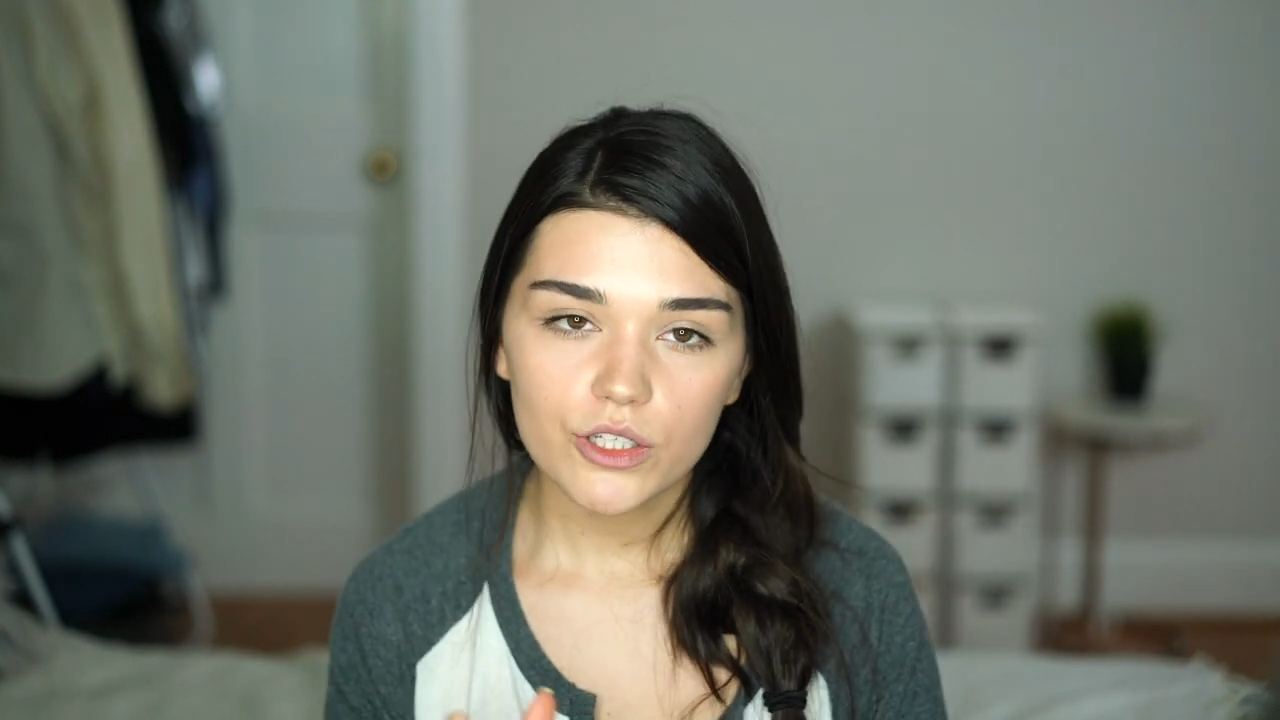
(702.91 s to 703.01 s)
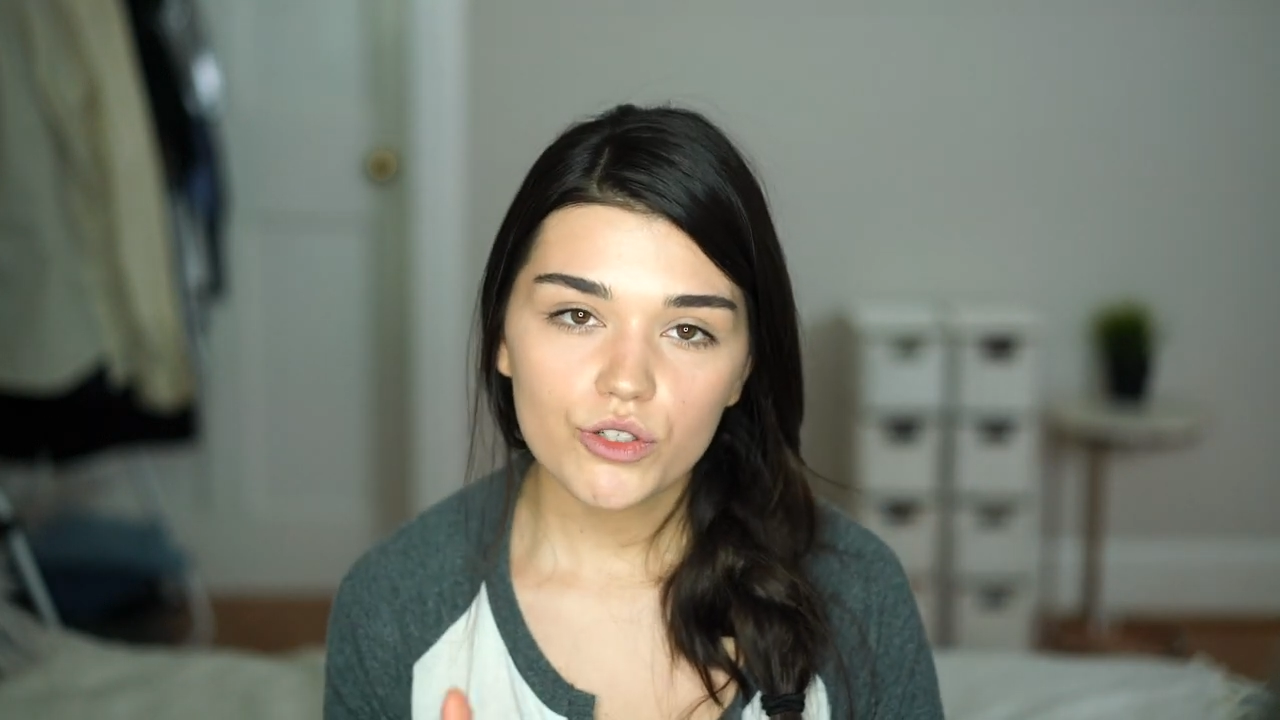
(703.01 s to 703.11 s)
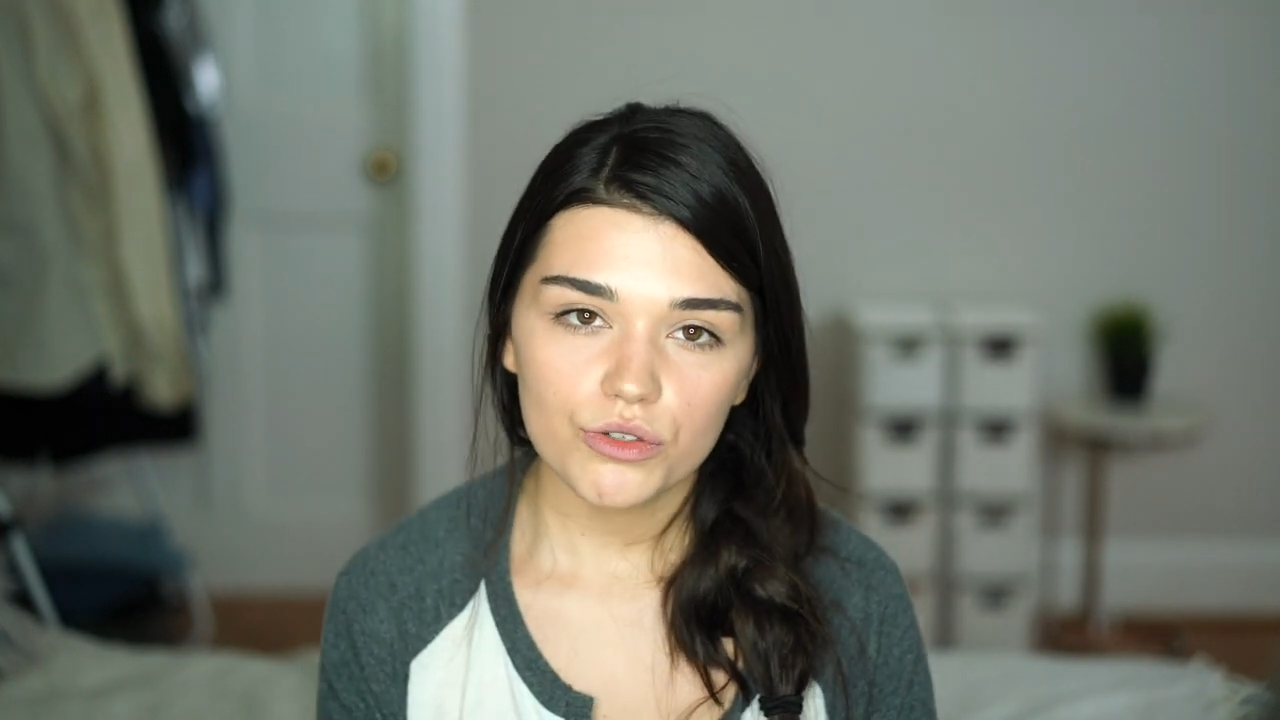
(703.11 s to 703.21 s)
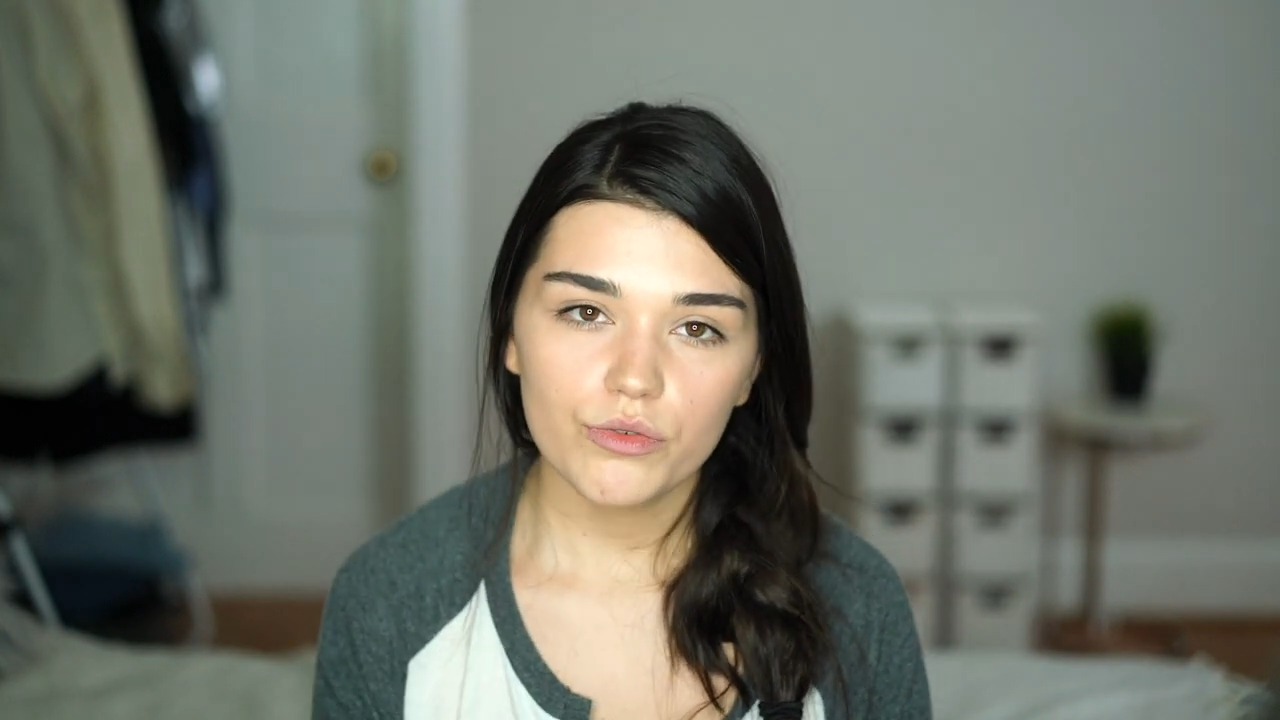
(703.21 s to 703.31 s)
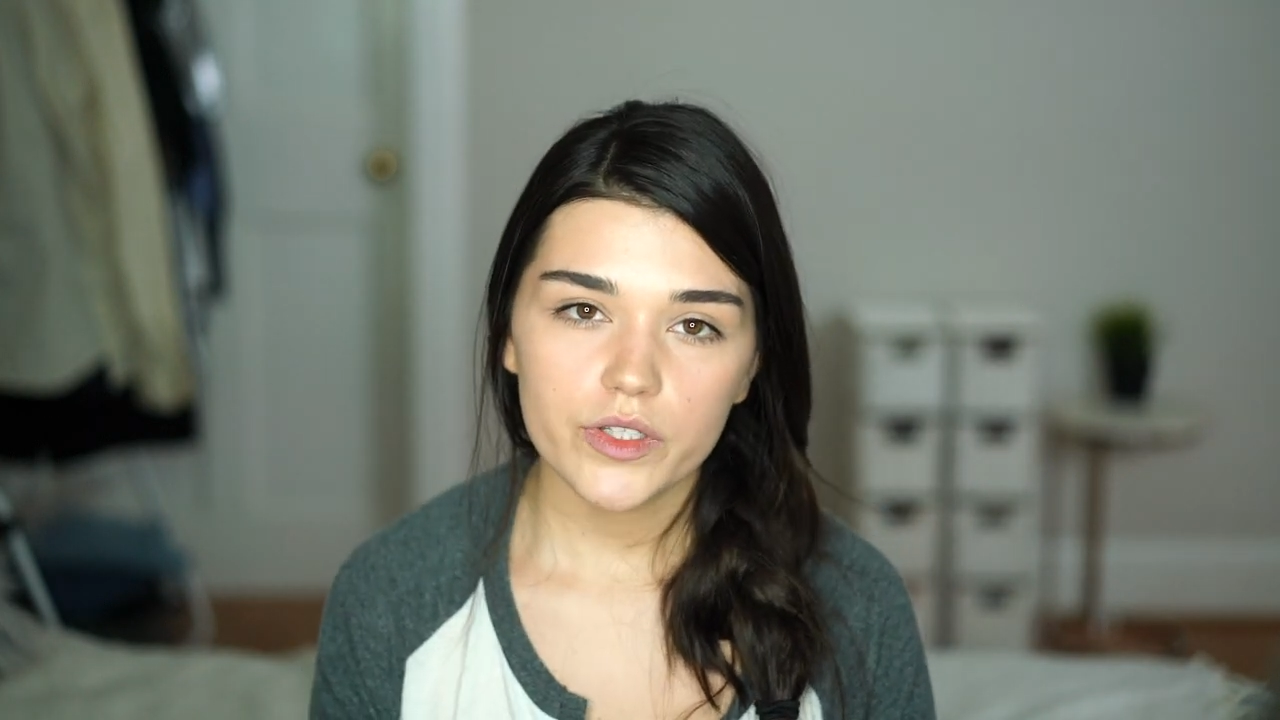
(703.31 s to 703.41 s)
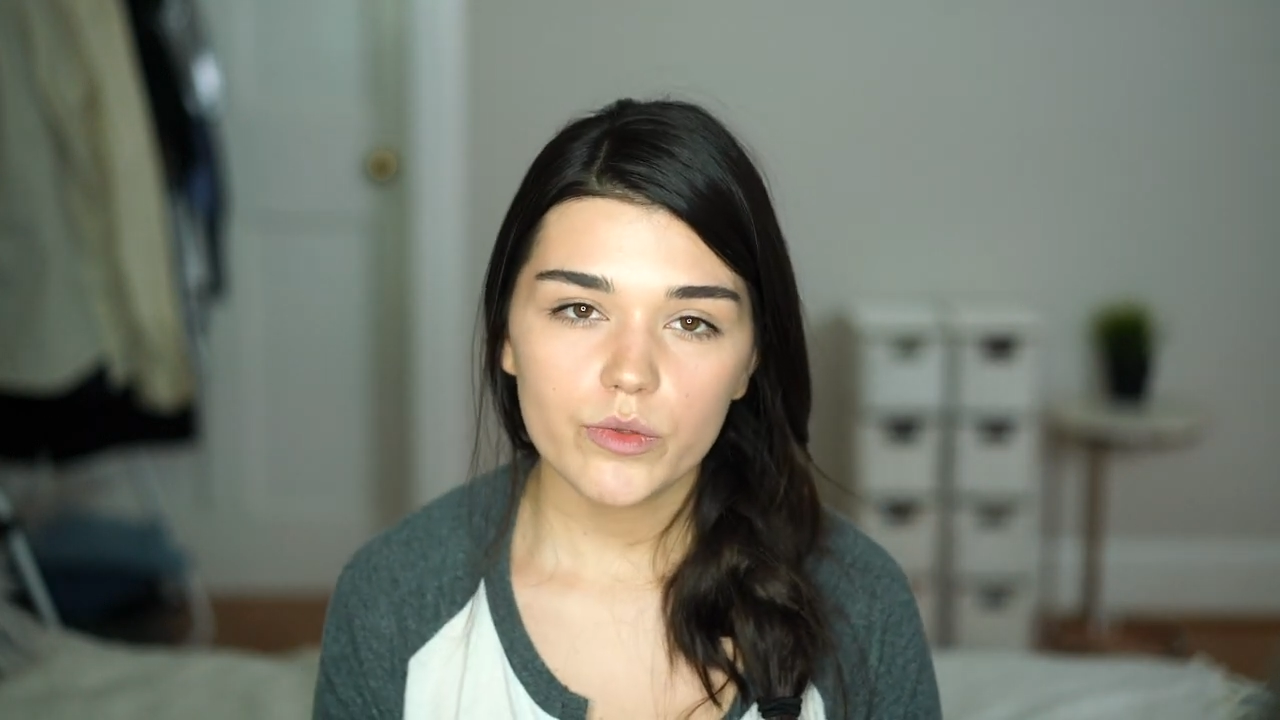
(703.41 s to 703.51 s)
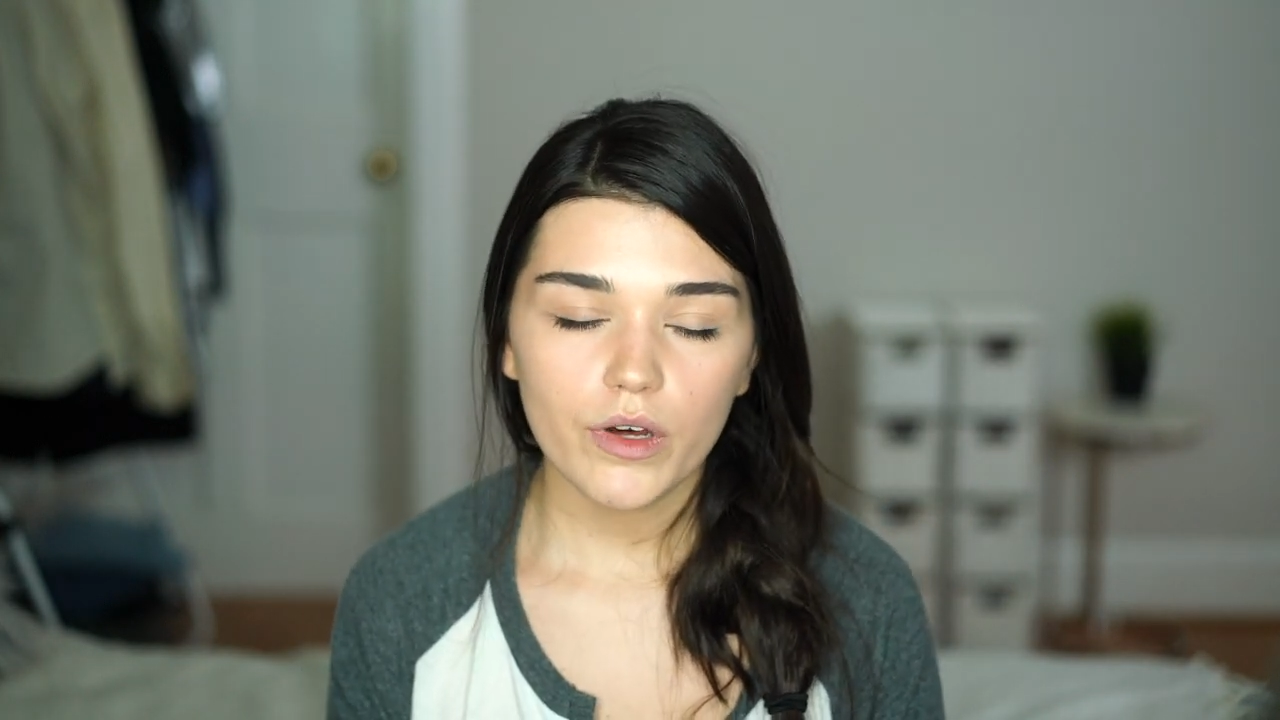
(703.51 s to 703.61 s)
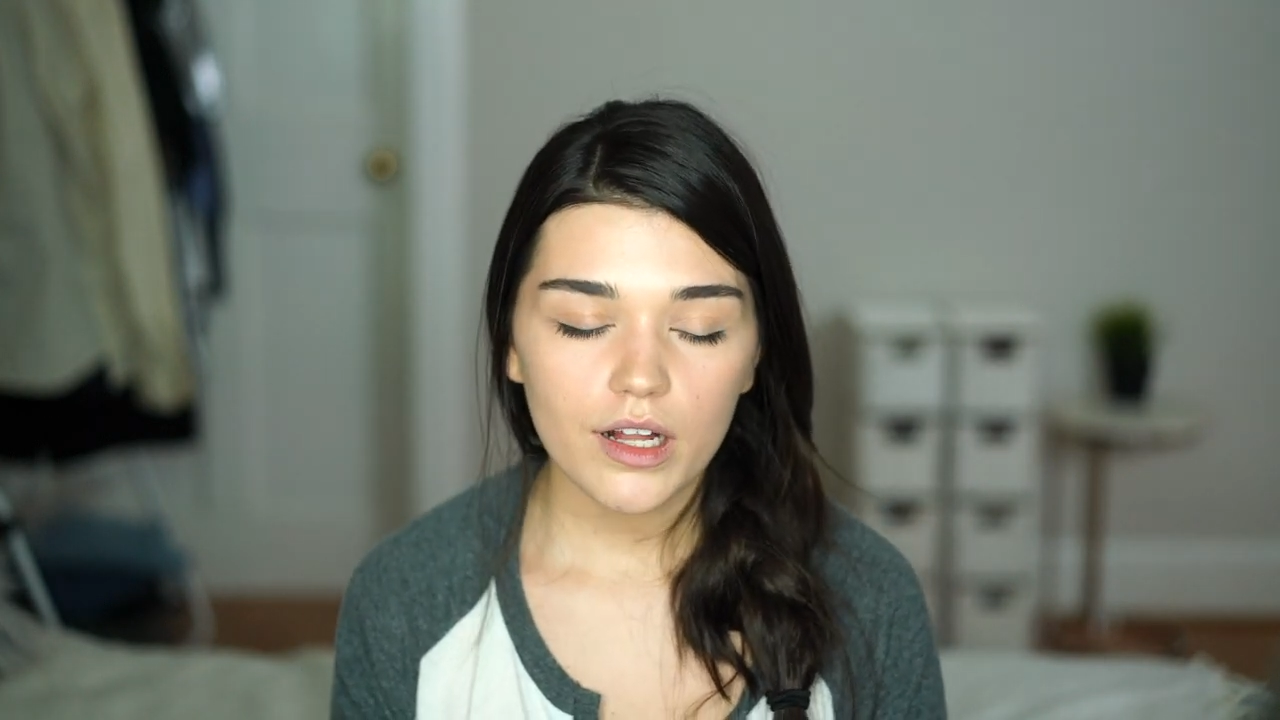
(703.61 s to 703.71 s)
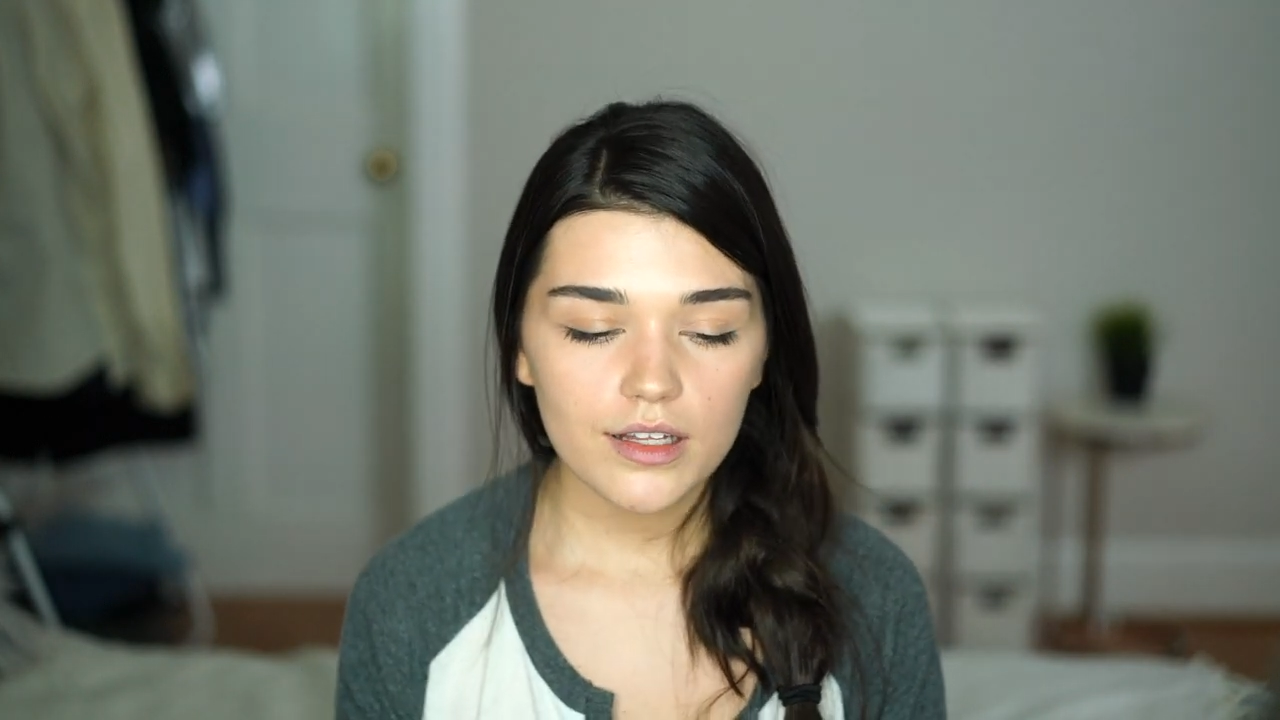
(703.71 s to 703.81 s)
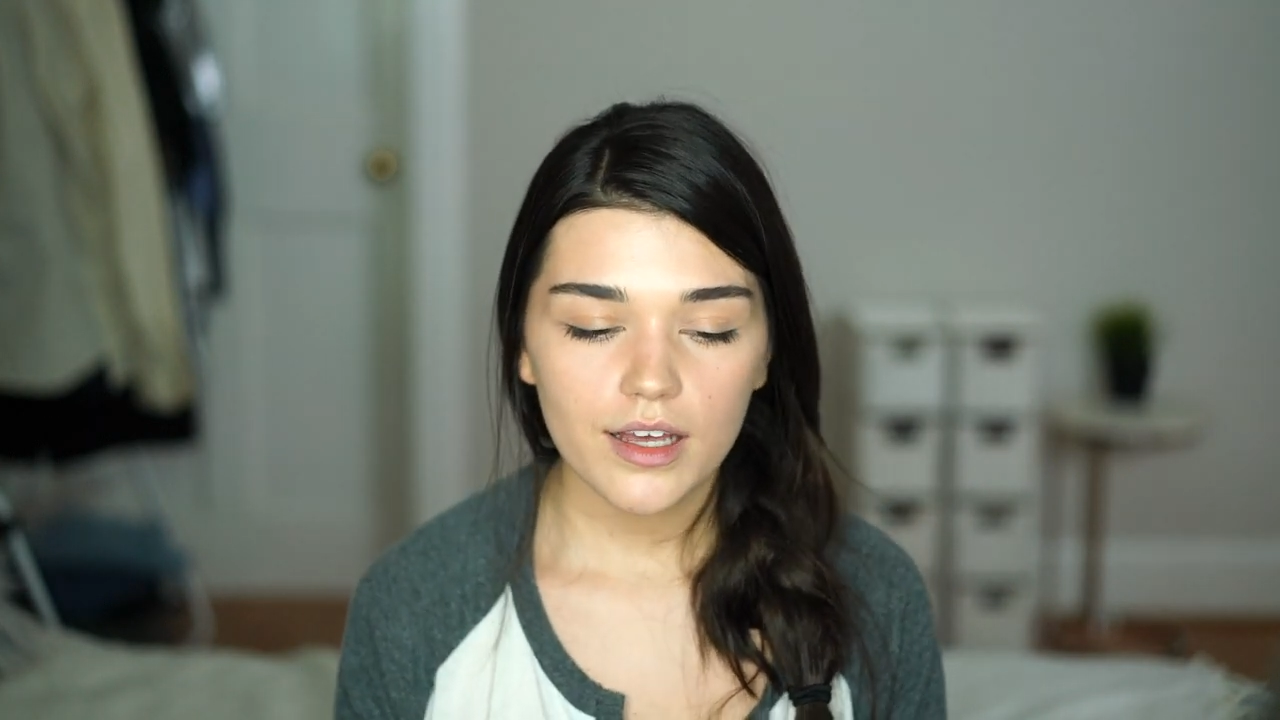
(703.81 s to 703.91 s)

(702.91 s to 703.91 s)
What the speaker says: true as well.